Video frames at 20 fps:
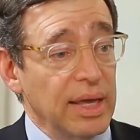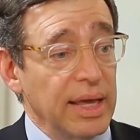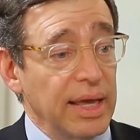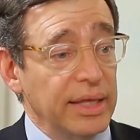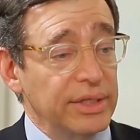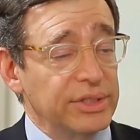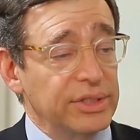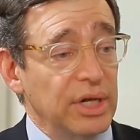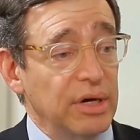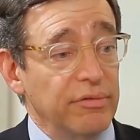
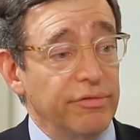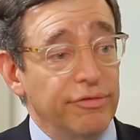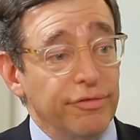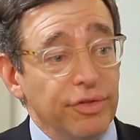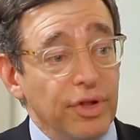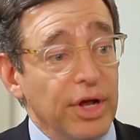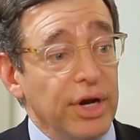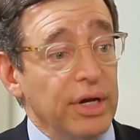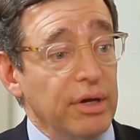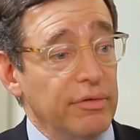Instead of
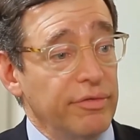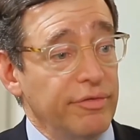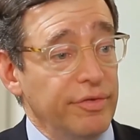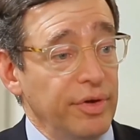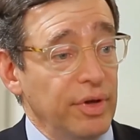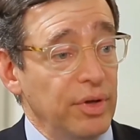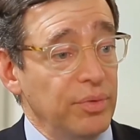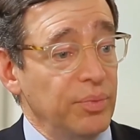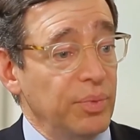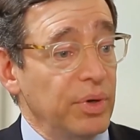flooding a
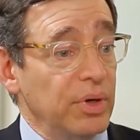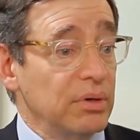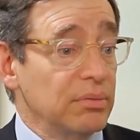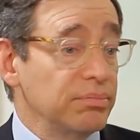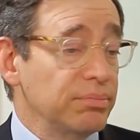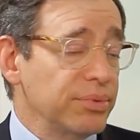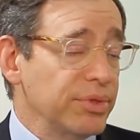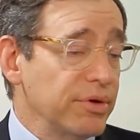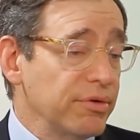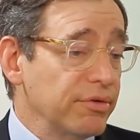field where
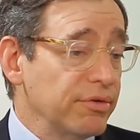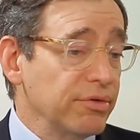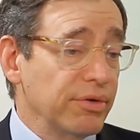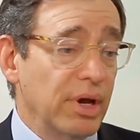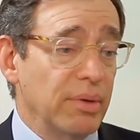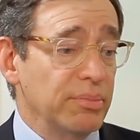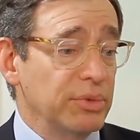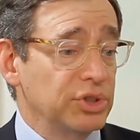the great